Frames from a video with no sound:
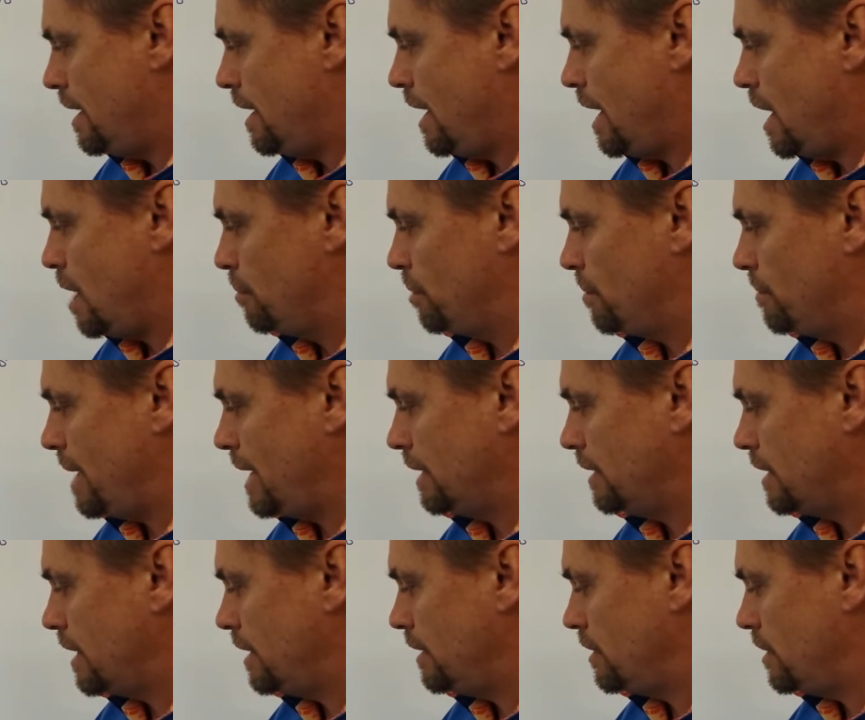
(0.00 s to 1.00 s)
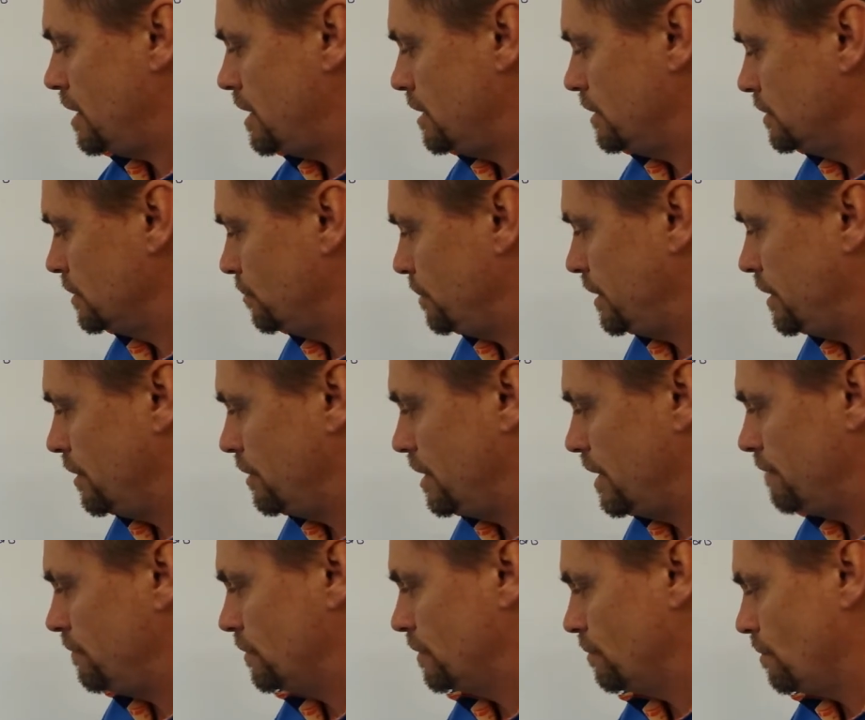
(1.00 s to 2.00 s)
Our permanganate ions we don't
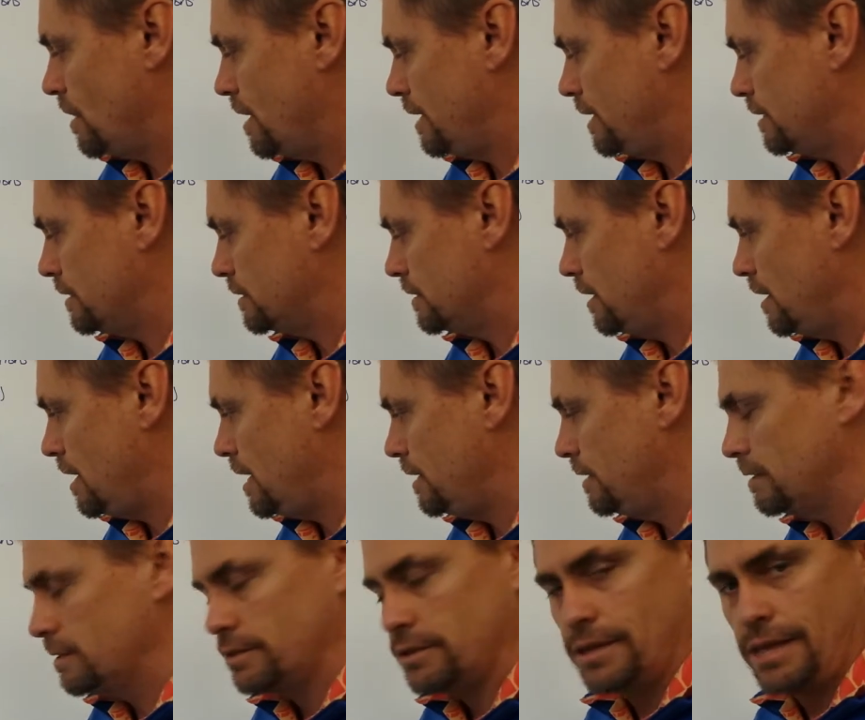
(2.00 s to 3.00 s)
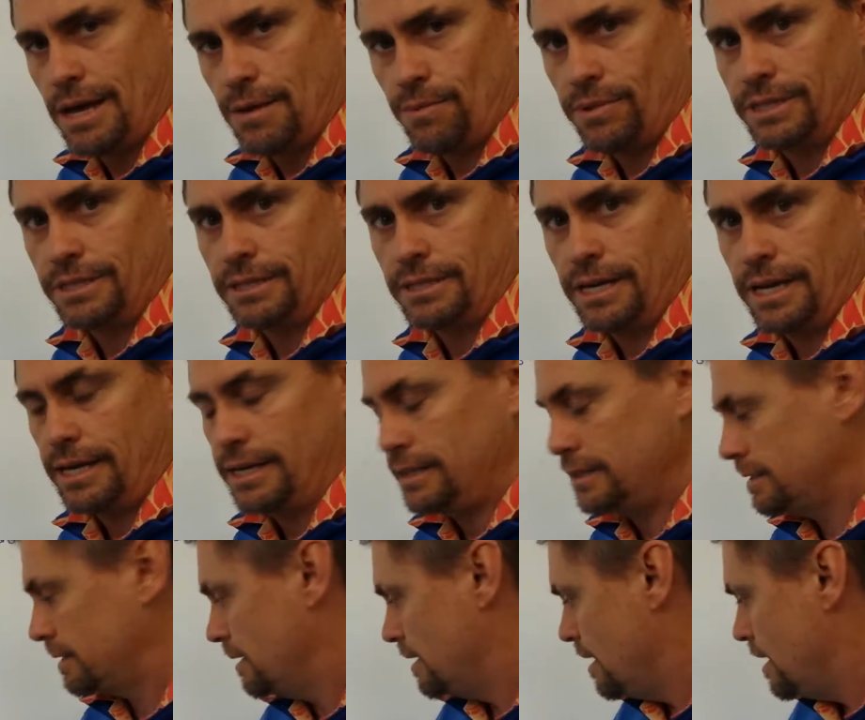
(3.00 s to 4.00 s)
have on the right hand side, so that one
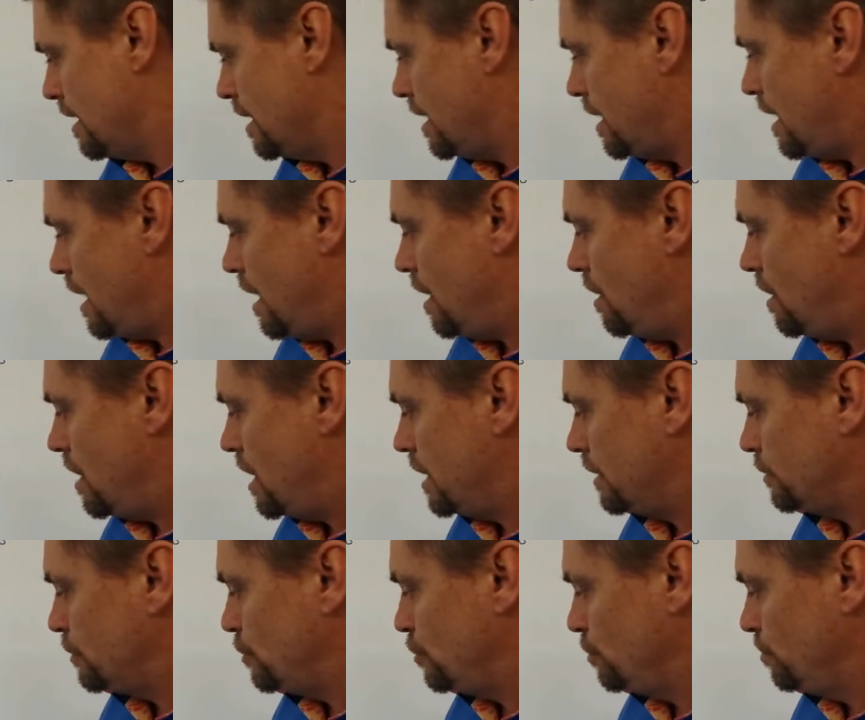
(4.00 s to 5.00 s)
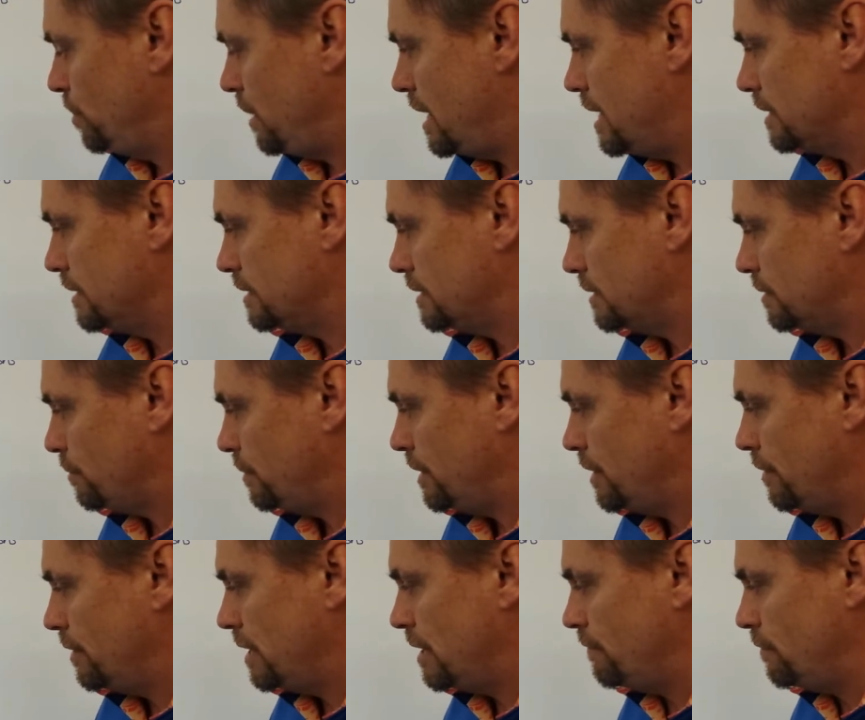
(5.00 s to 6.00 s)
stays. Our iron 2 plus we
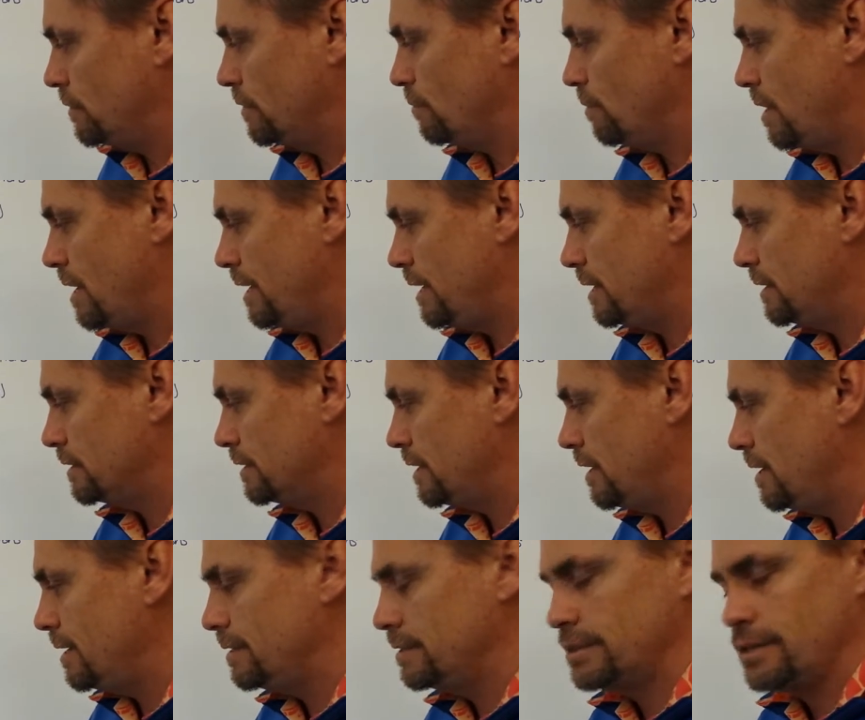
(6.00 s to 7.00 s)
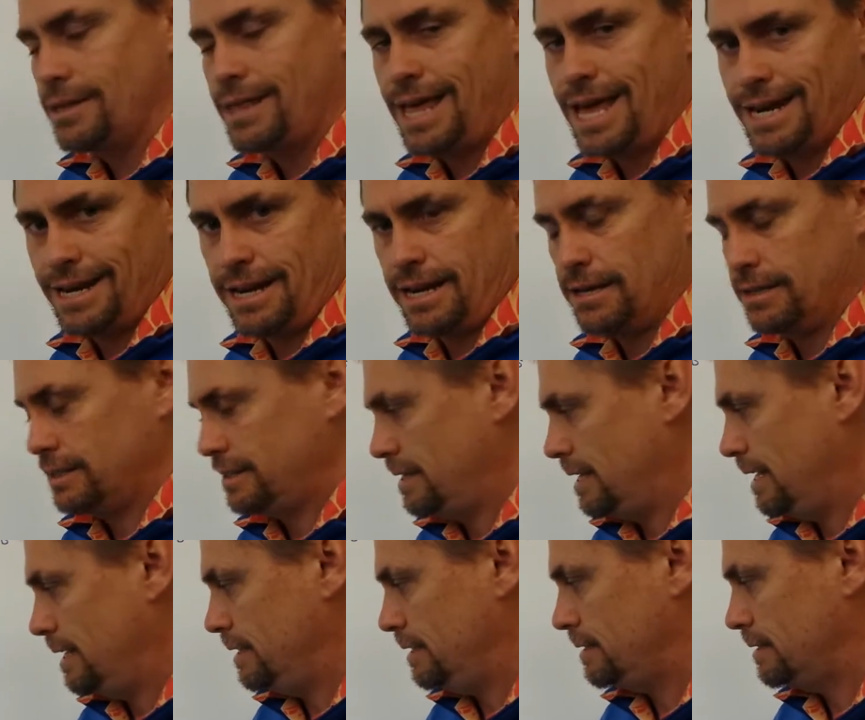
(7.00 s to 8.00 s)
don't have on the right hand side, so that now
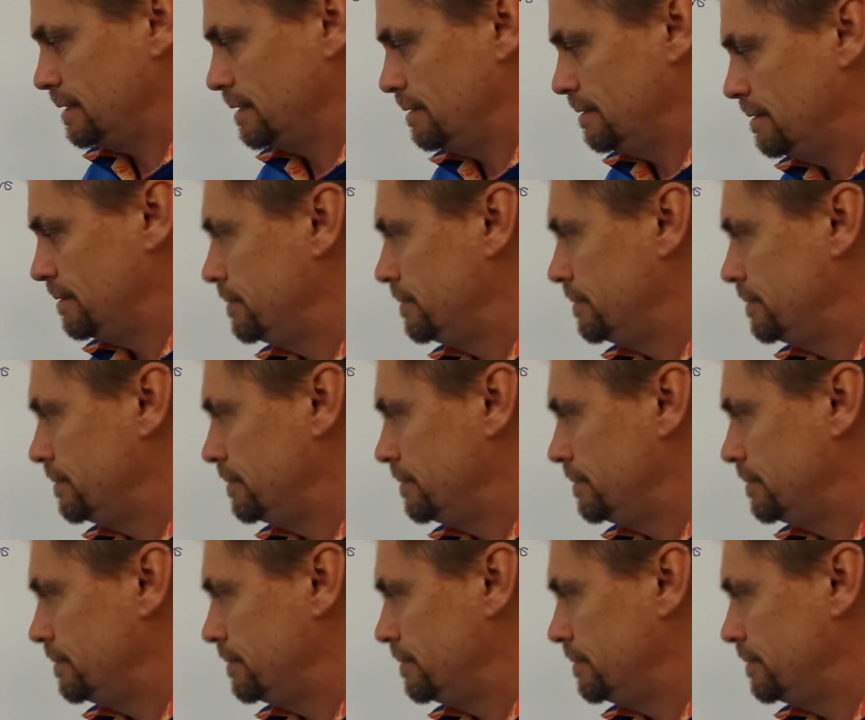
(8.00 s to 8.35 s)
stays.